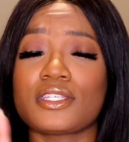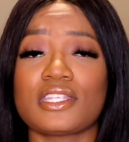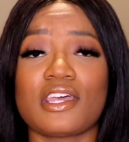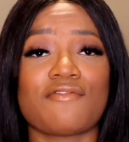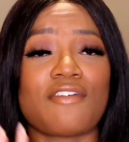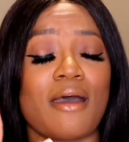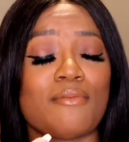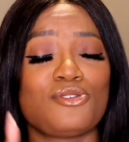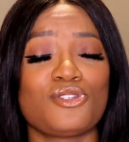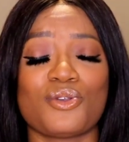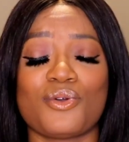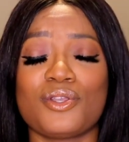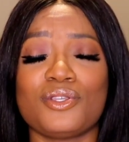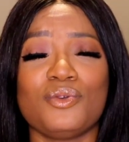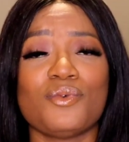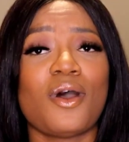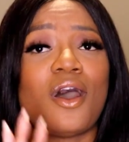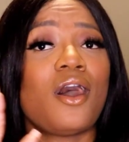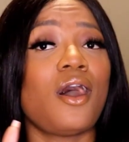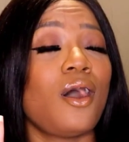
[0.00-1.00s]
the stuff I'm
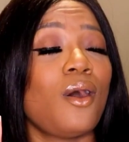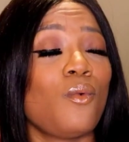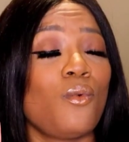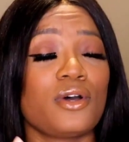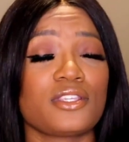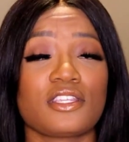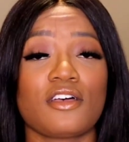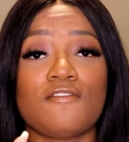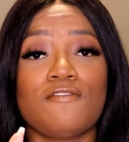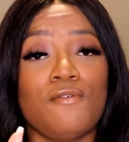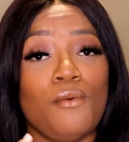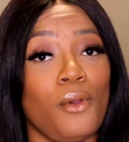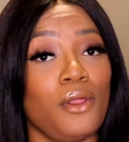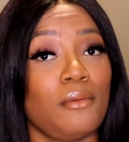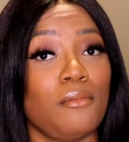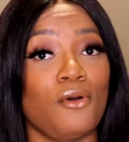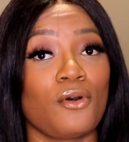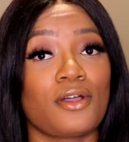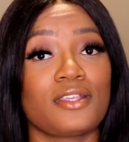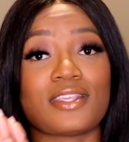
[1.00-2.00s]
showing you all was
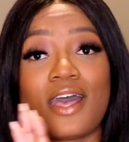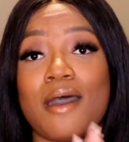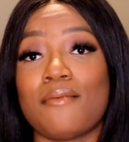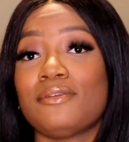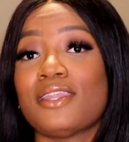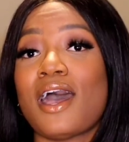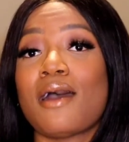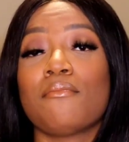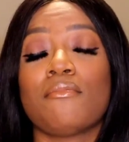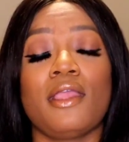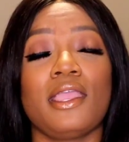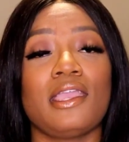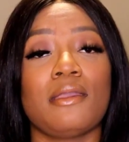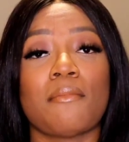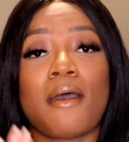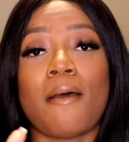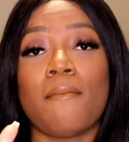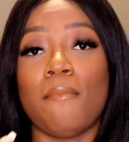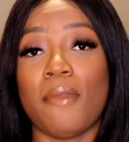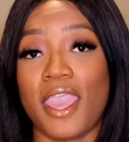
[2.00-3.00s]
affordable because I'm not
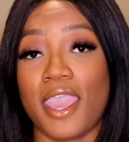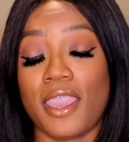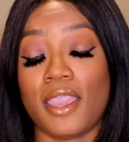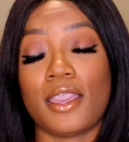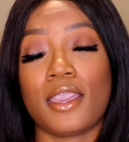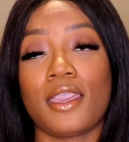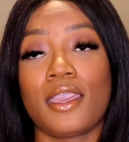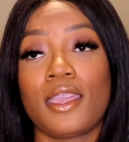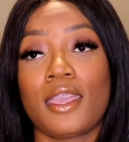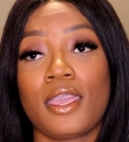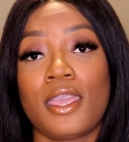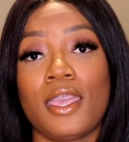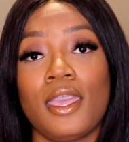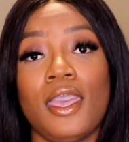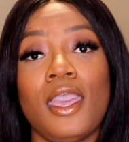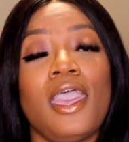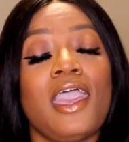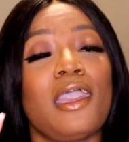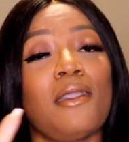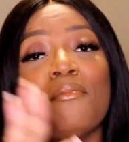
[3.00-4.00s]
breaking my bank
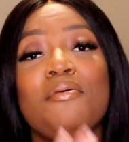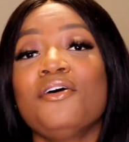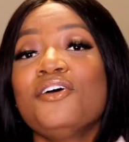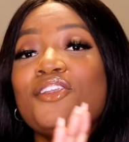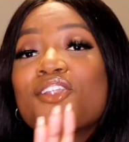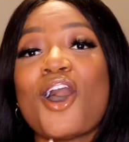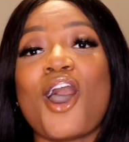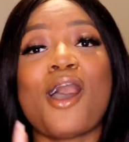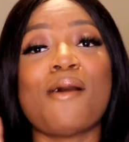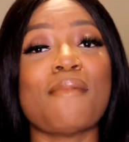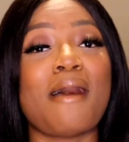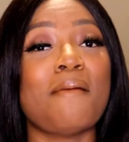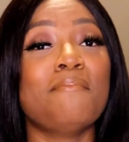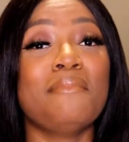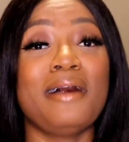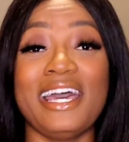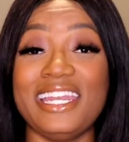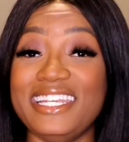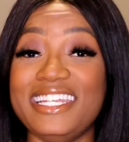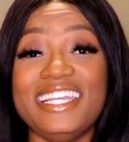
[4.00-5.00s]
and putting all my
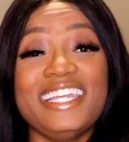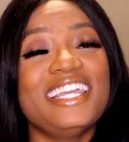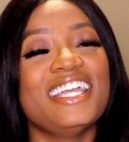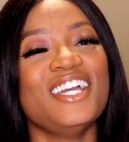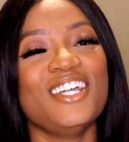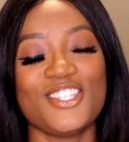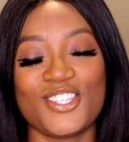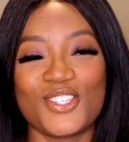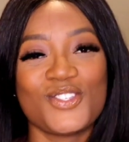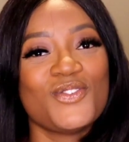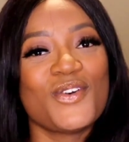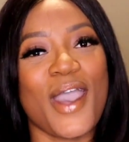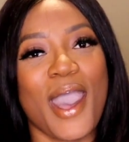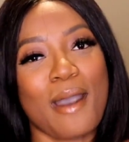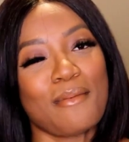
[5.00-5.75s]
money into